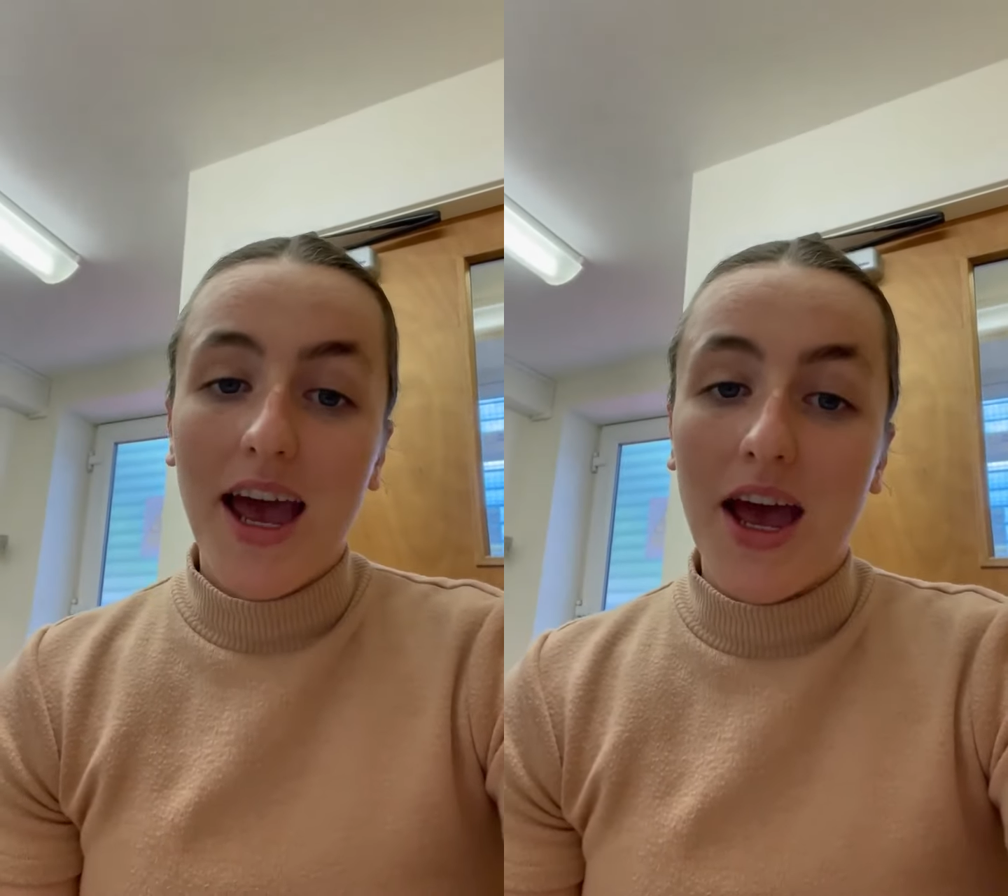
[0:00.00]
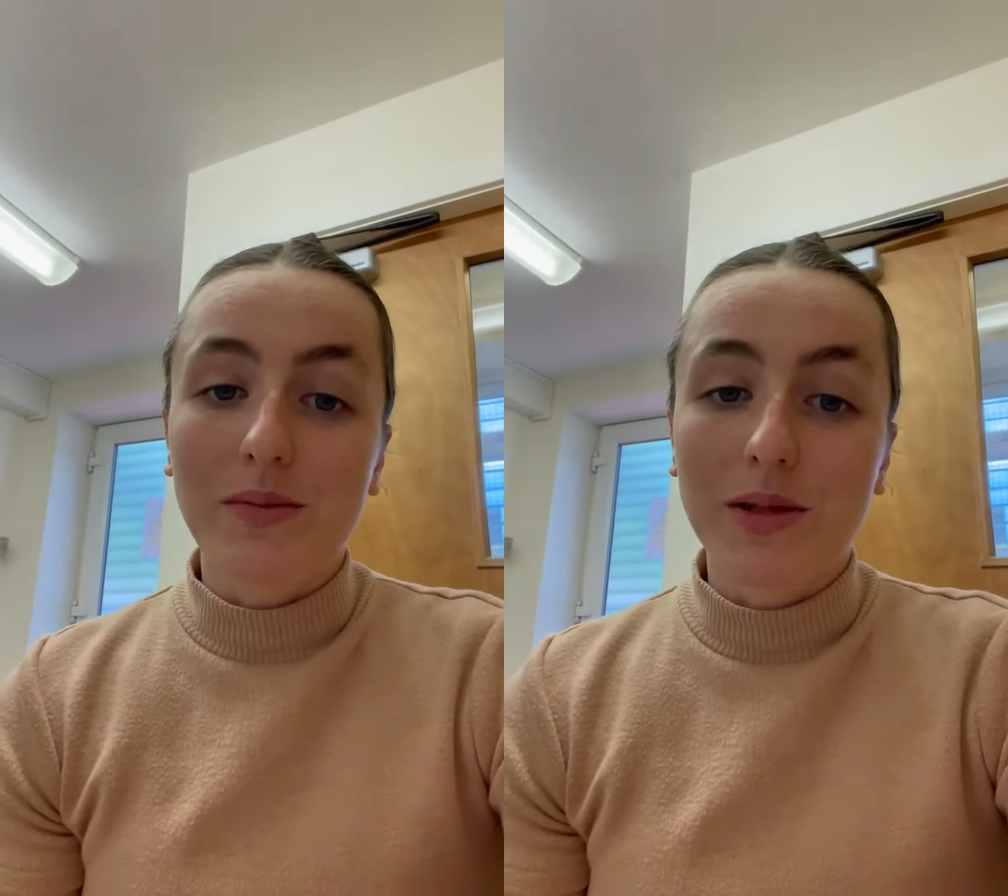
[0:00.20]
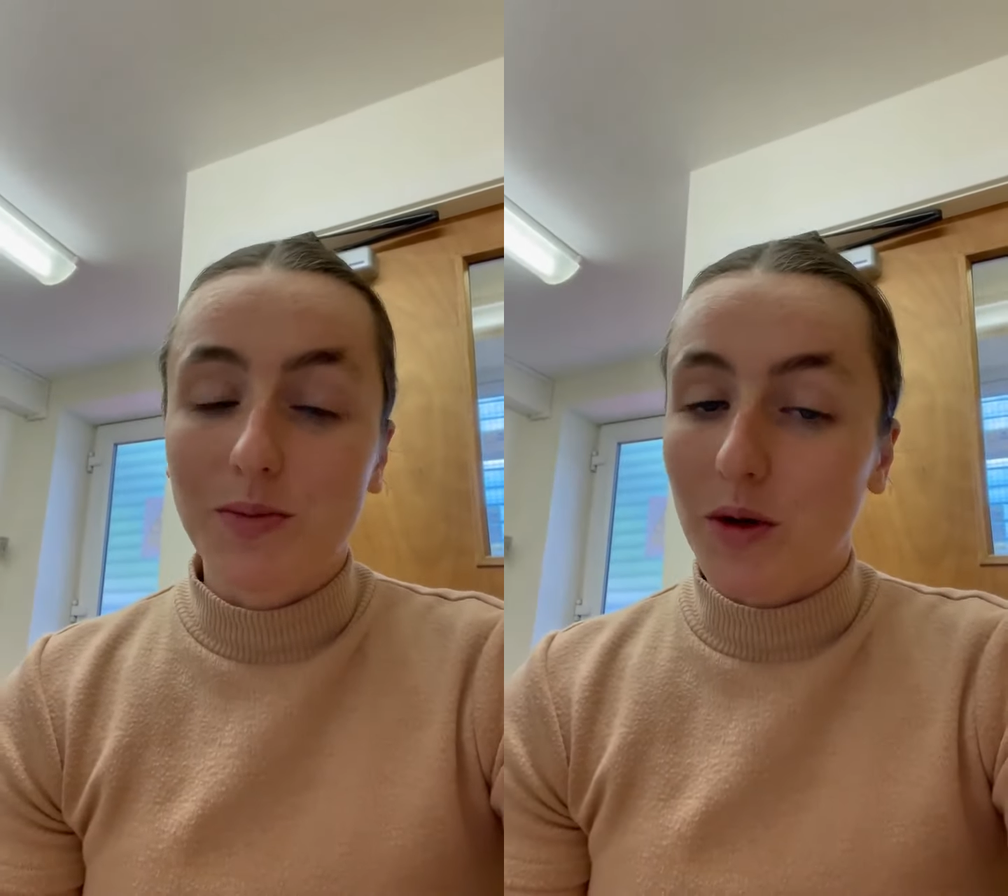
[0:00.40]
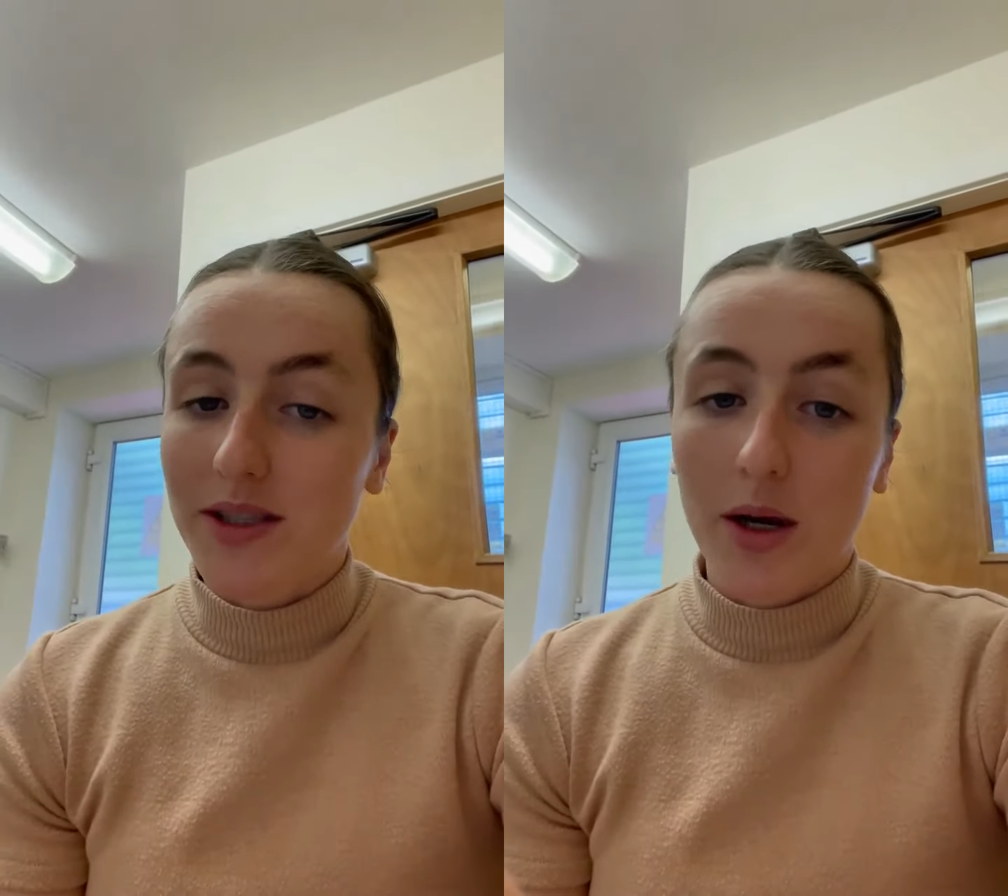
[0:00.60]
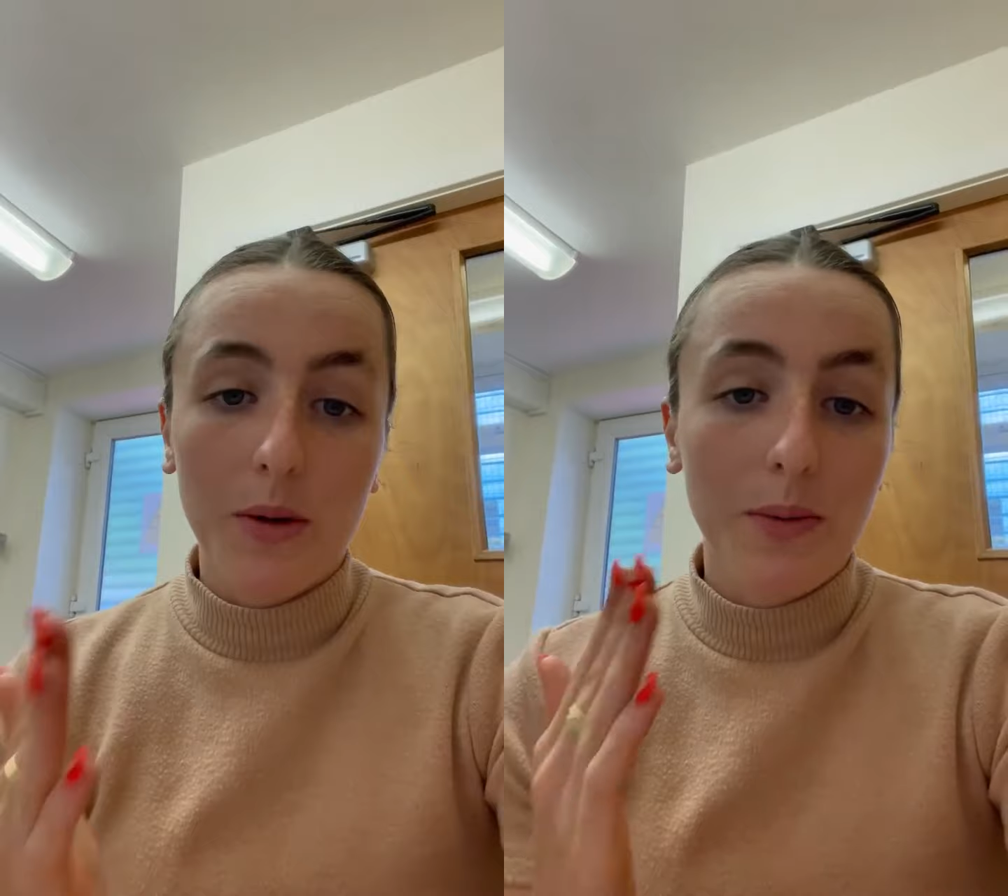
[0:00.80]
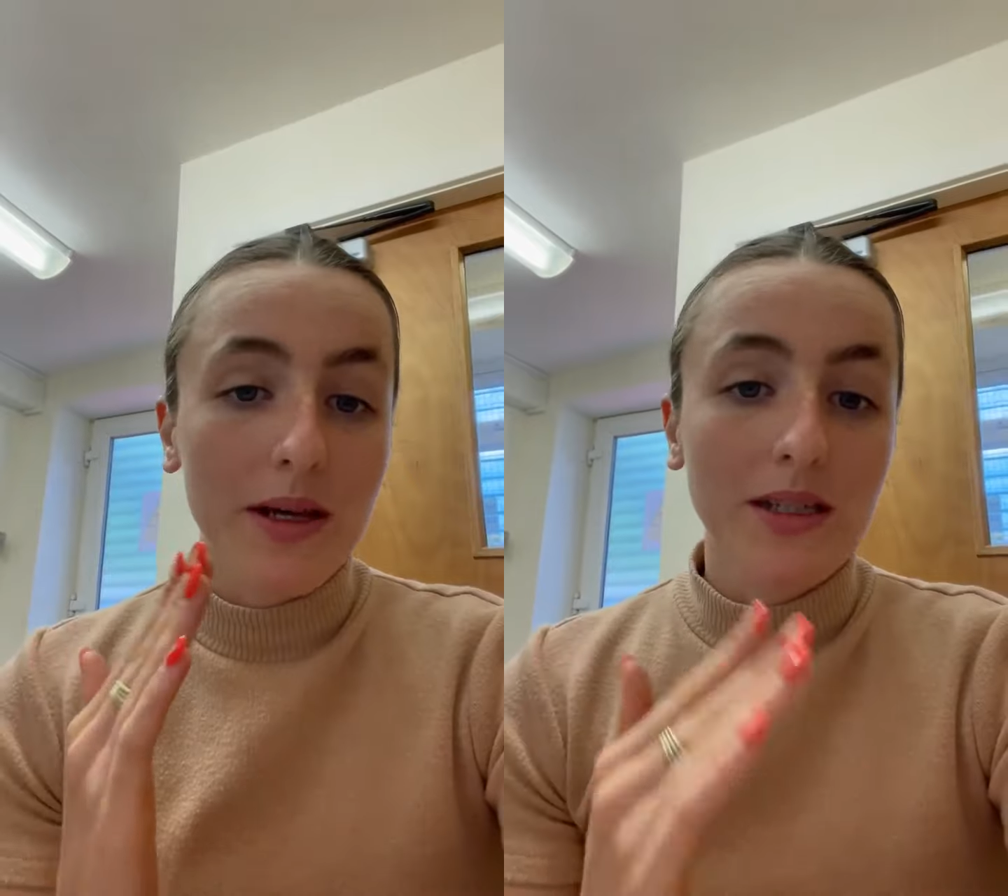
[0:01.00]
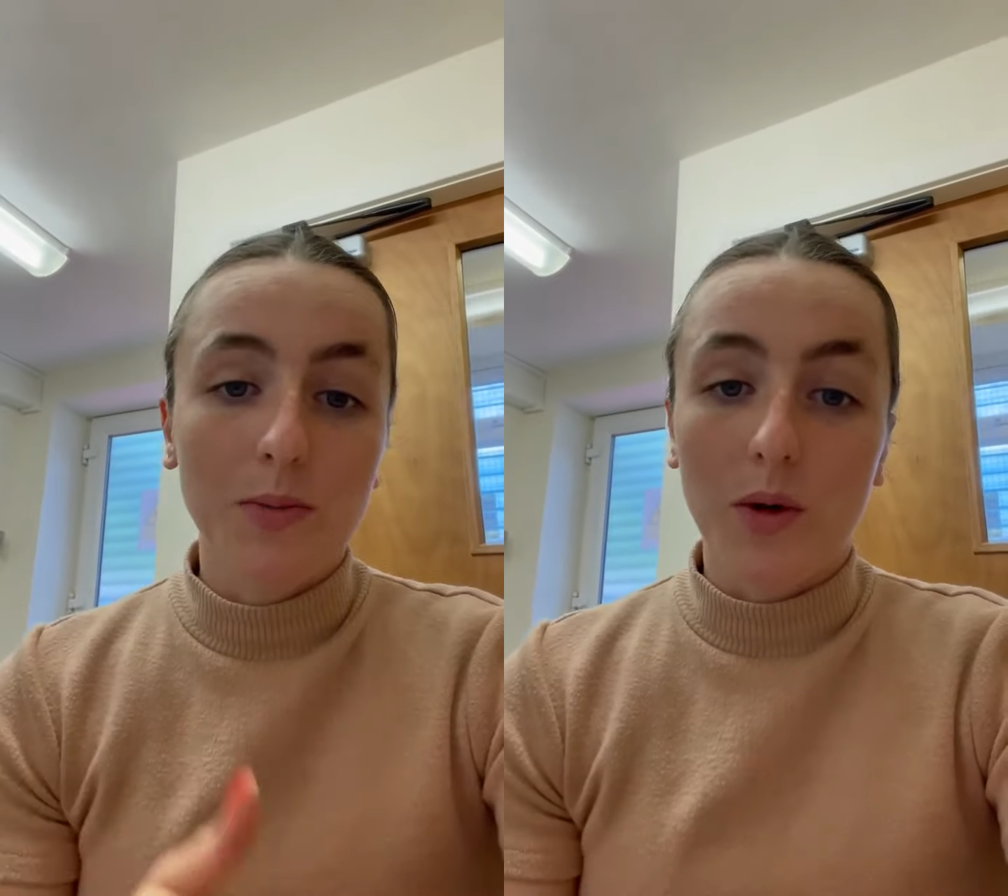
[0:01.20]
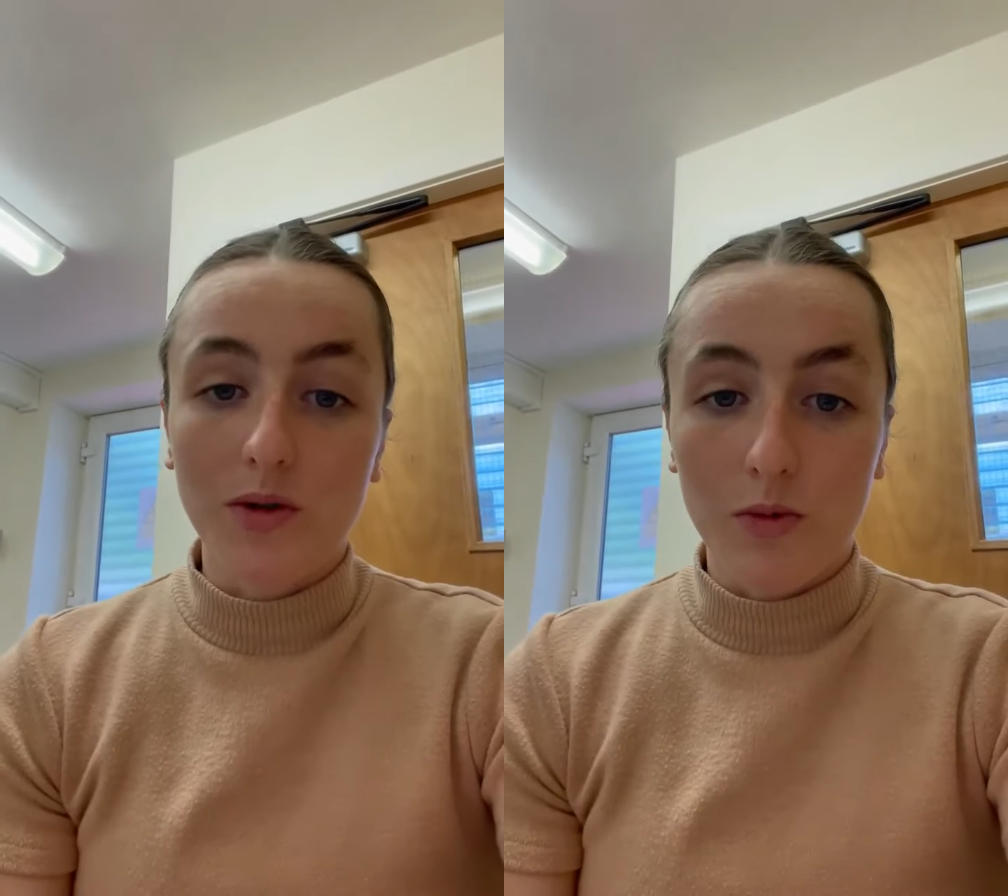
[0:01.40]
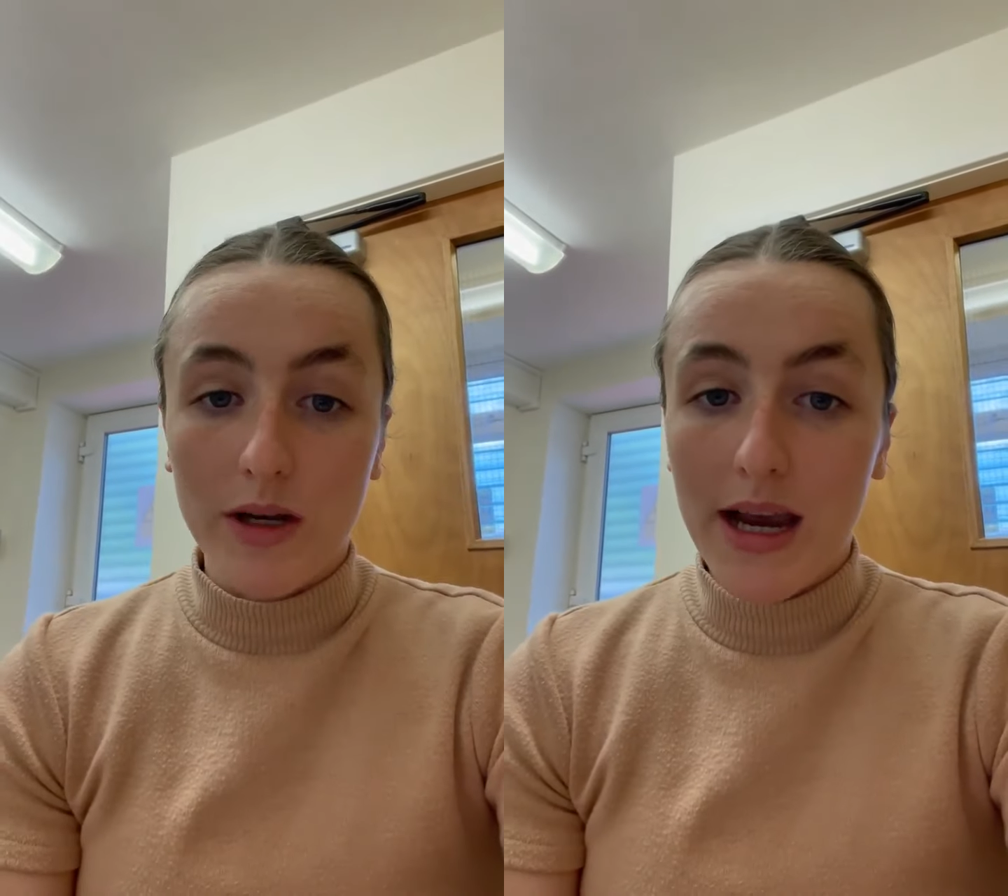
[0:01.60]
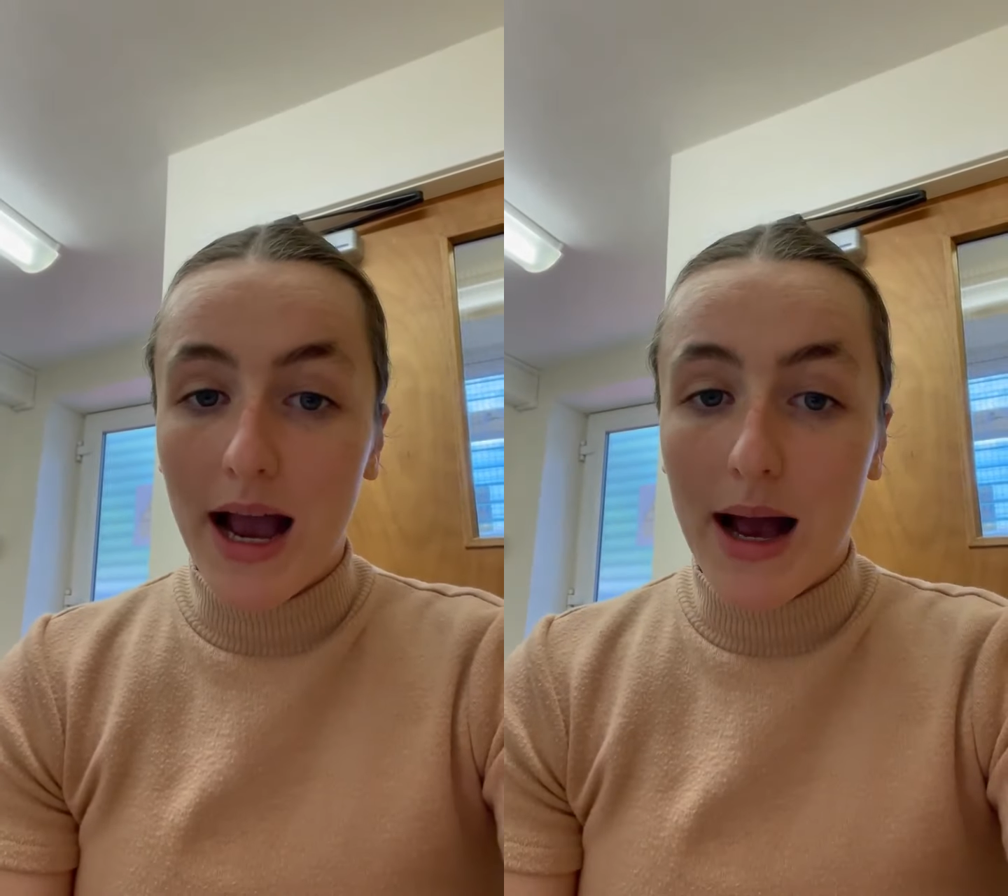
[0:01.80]
sports therapists, sports
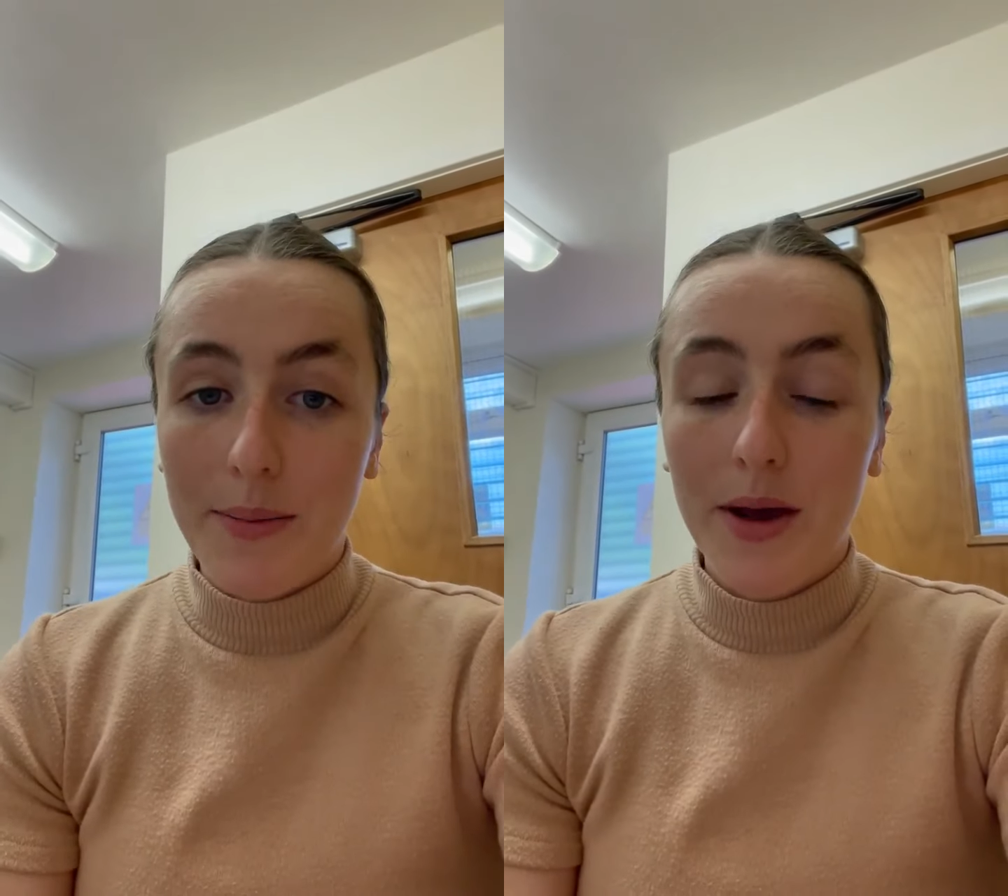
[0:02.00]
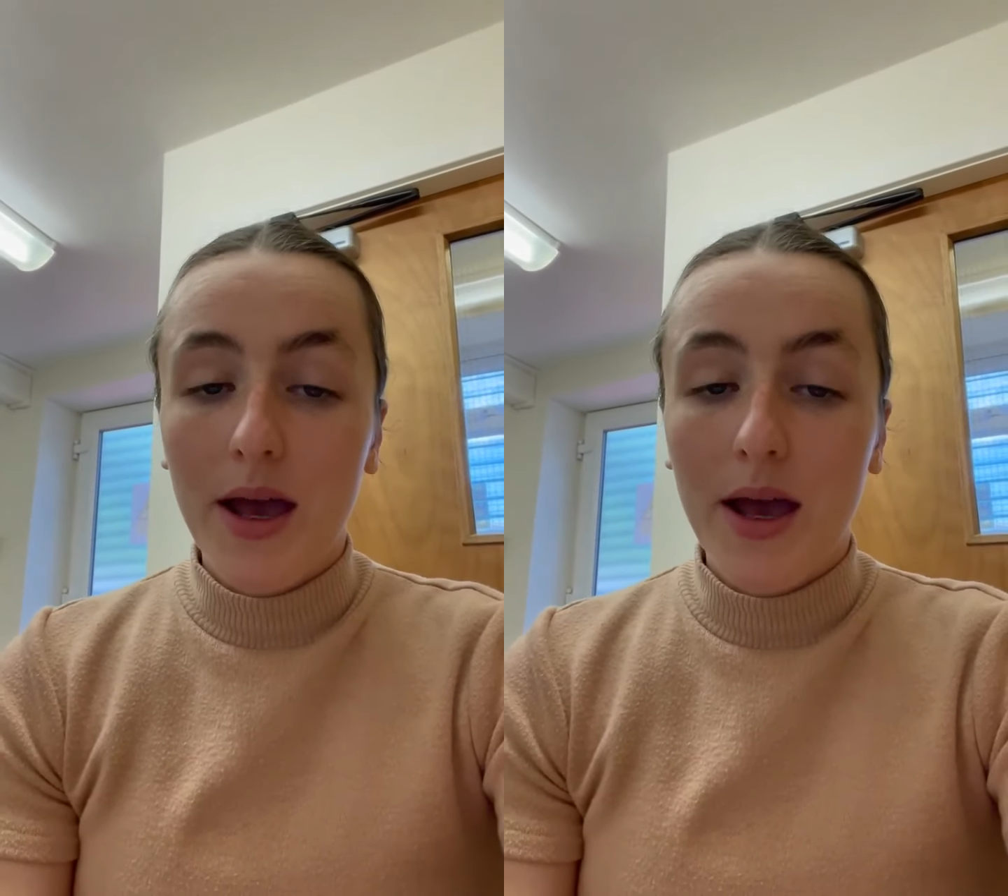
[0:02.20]
rehab